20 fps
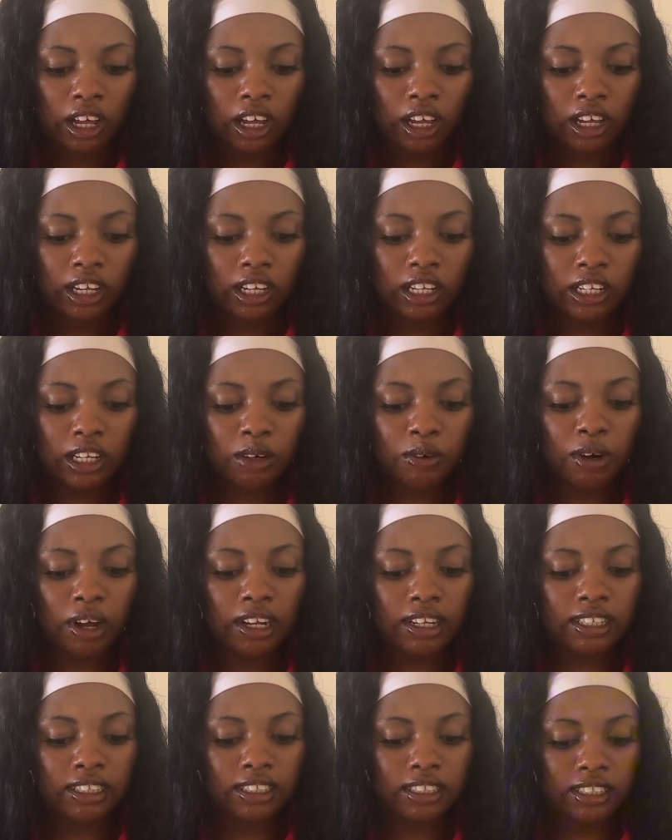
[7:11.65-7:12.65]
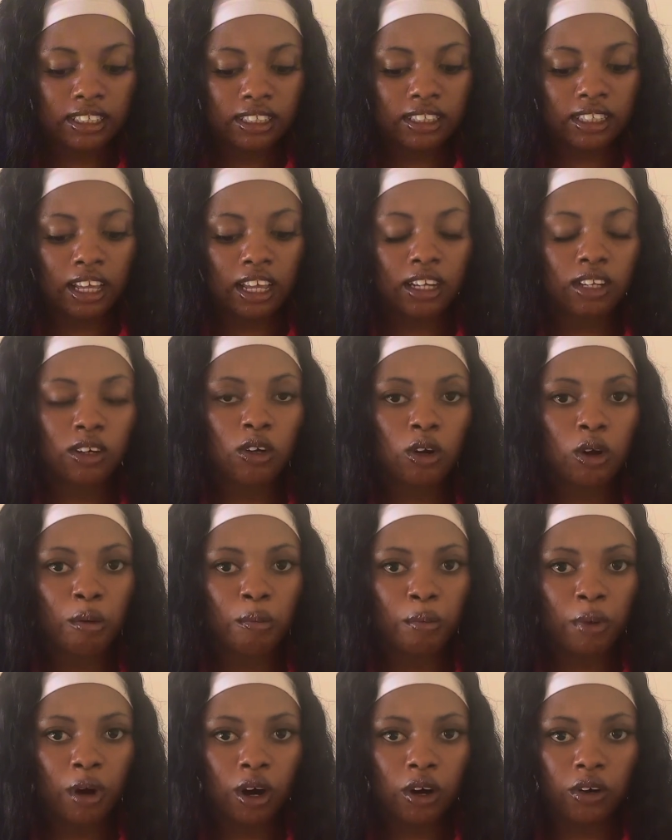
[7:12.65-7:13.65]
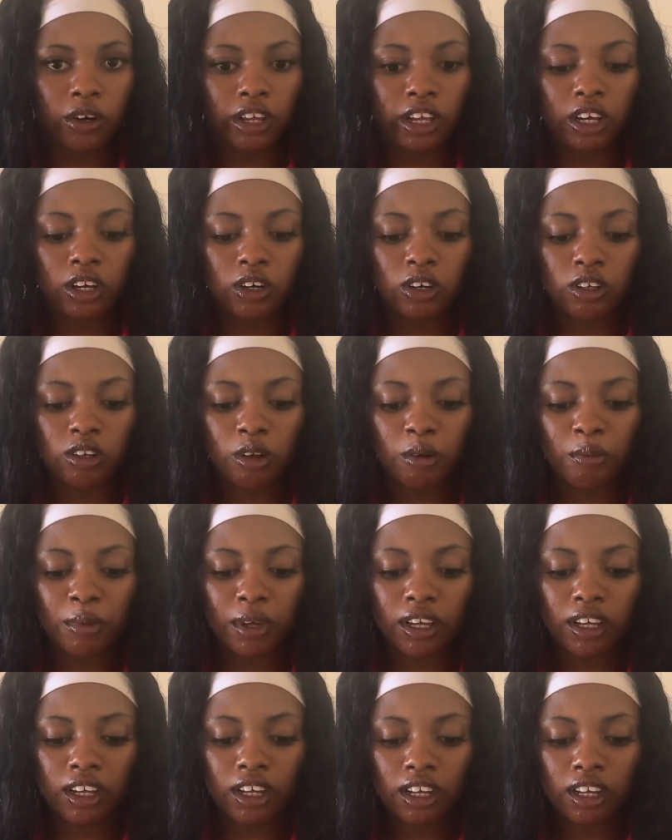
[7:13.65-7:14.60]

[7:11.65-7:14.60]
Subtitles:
inequalities in global economic